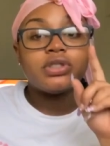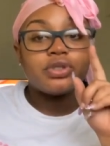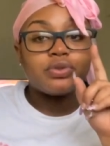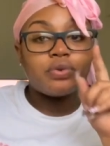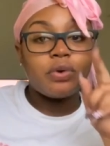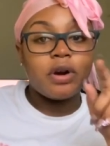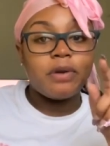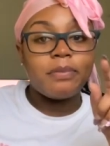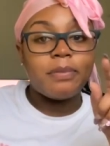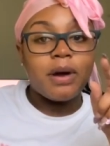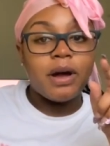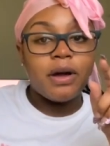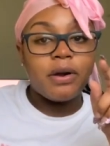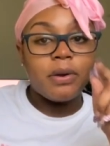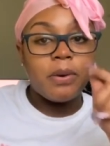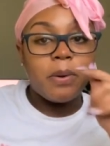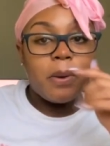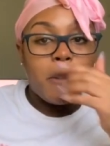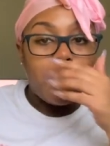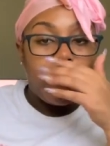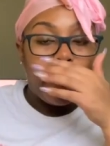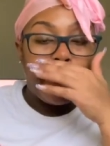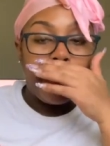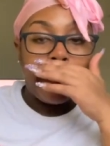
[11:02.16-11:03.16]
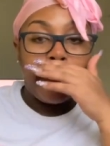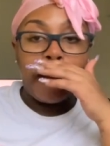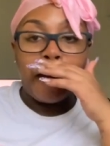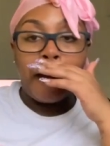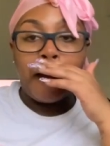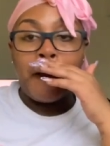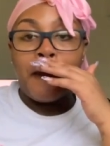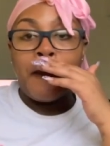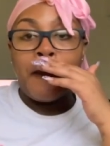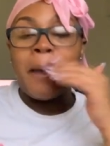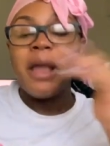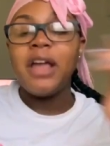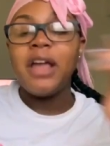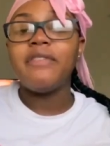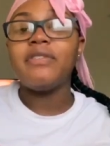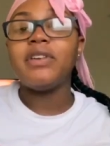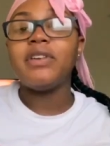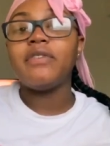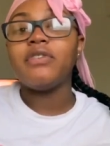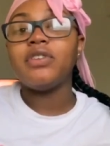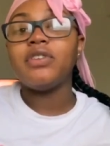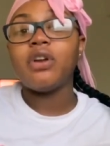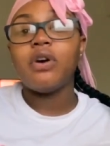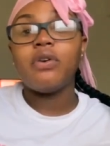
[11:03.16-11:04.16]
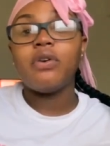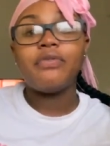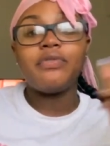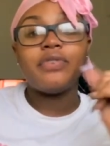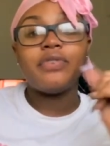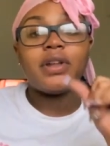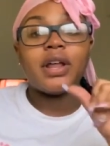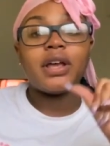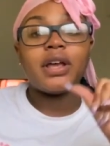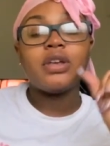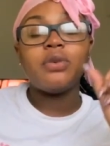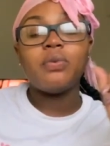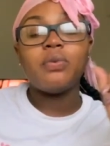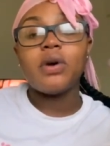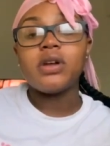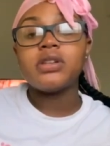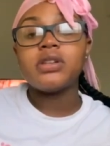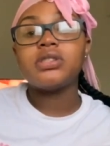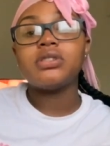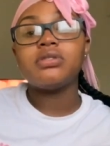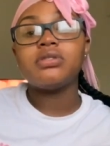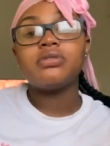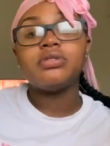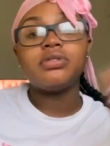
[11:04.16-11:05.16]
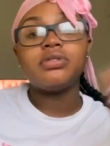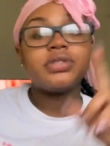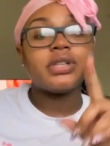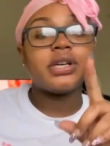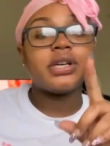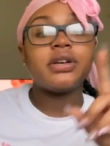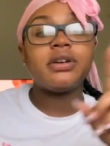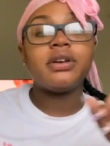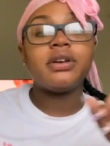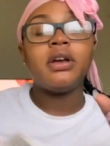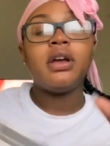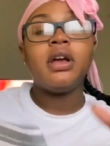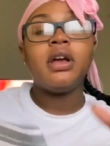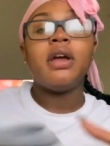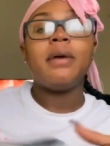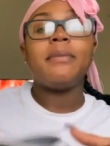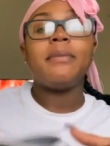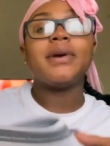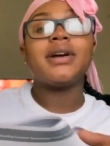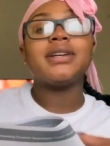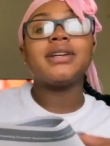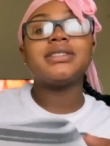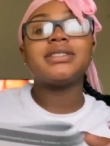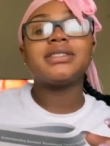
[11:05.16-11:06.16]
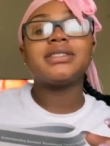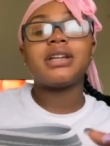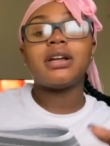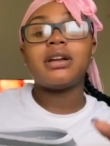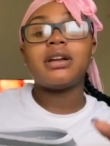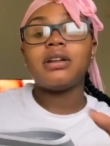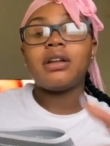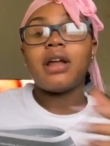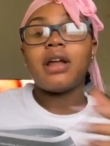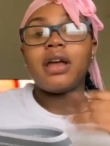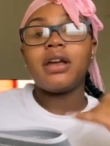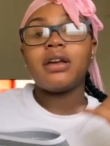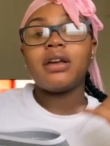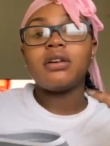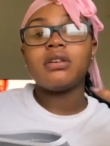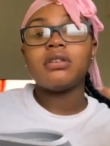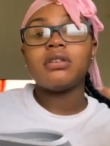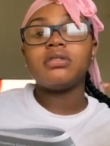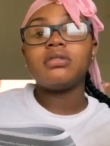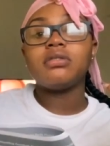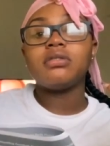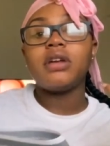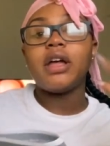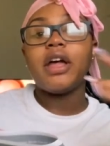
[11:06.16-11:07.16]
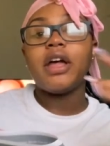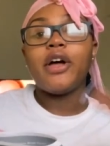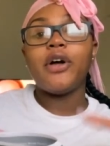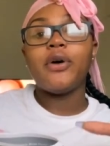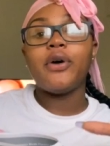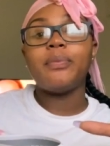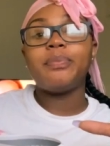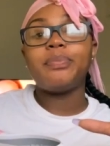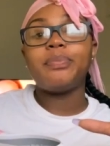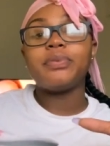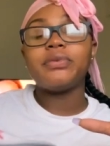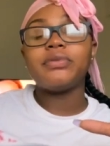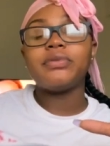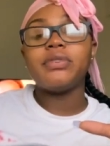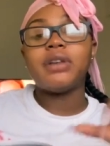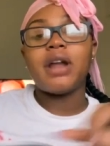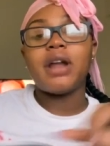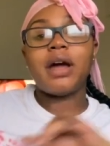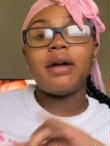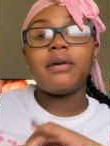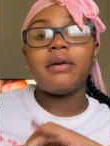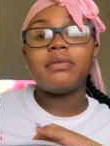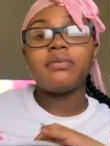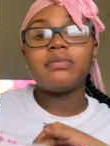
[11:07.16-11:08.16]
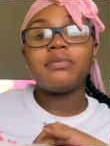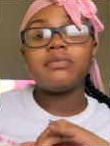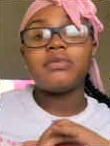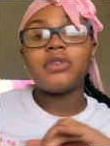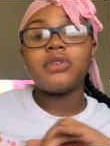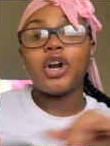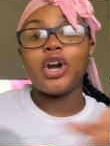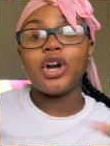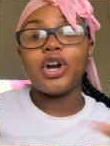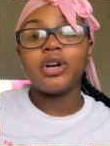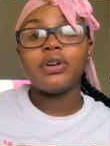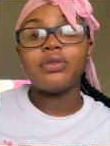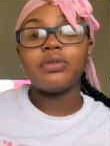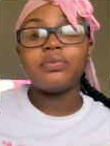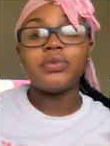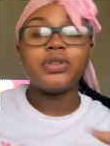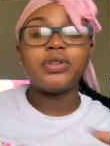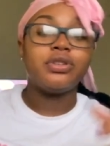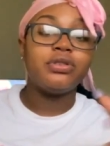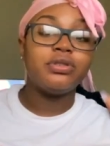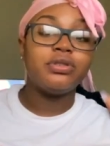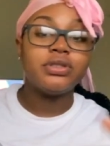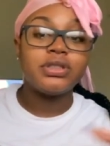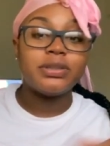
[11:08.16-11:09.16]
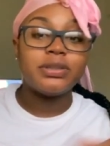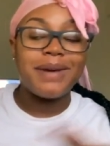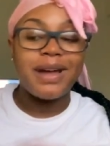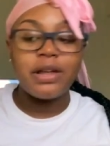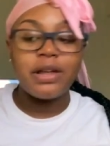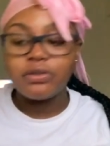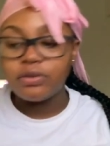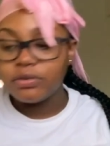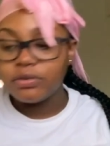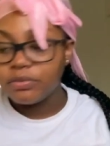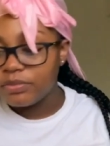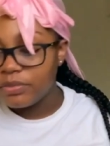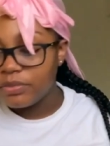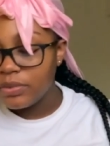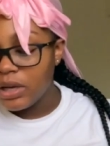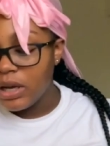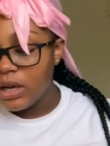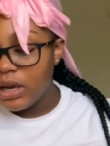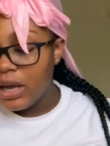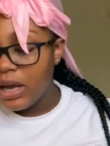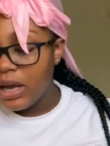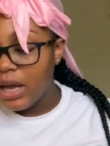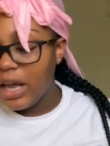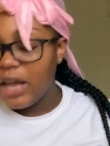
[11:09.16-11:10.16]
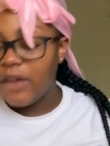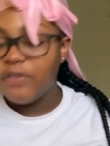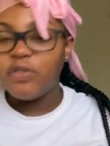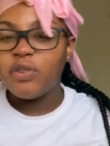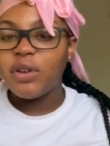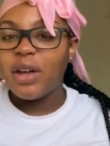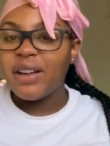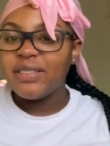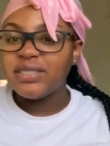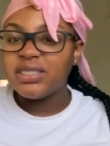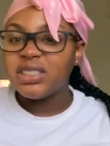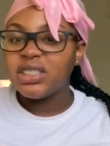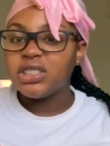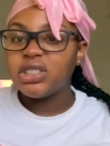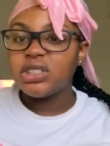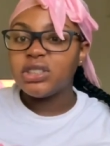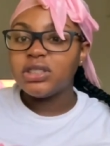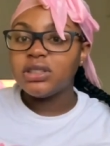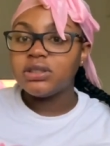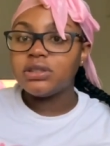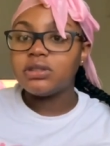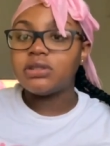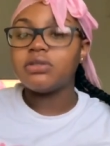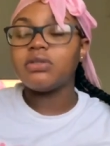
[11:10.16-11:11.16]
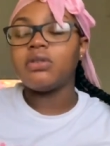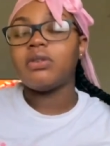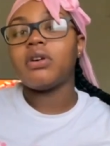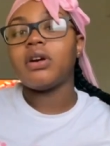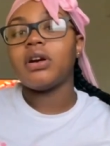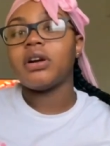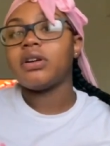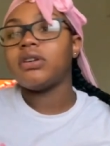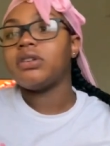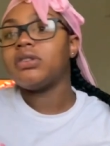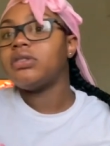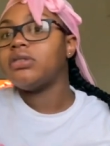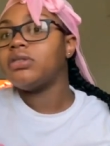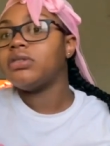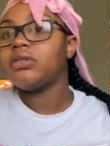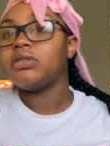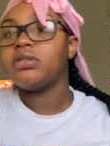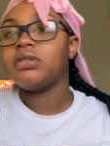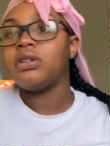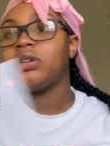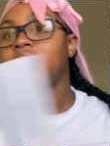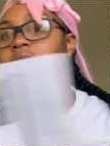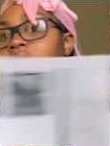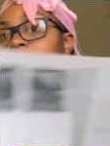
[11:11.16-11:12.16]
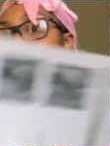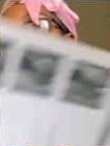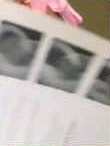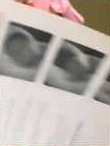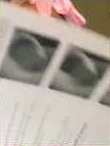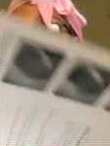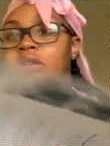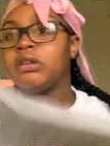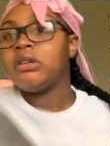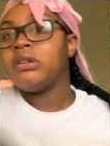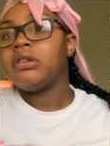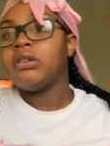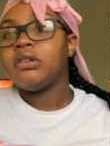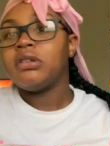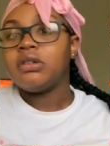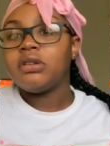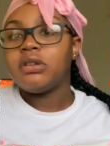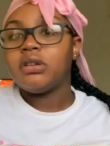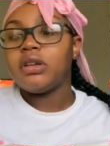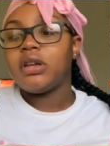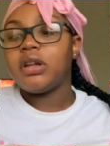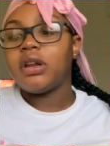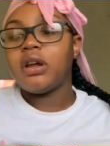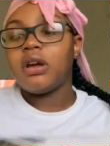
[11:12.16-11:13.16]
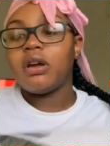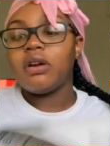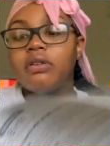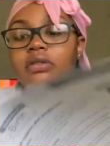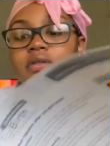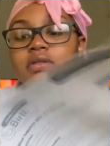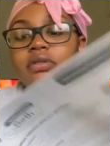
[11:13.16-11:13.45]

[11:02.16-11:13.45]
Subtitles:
the squirt bottle. Even if you don't feel like you want to, use it, because it's gonna like help not hurt when you use the bathroom. If you have stitches, or you know,